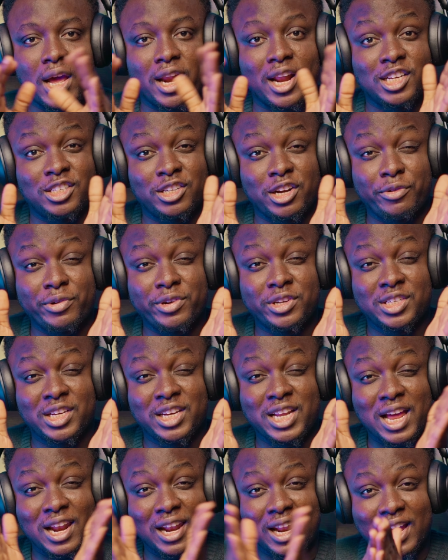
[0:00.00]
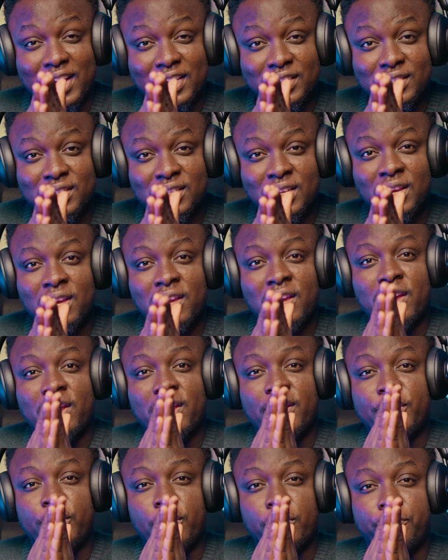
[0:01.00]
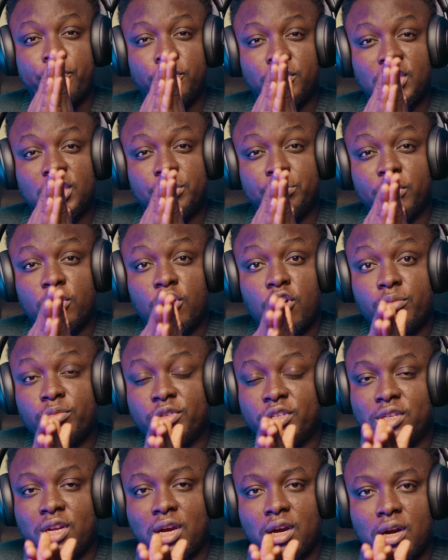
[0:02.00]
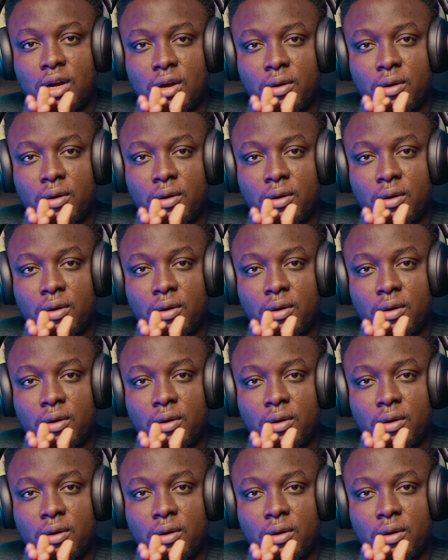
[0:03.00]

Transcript: And as you are reducing that light, your footage becomes darker.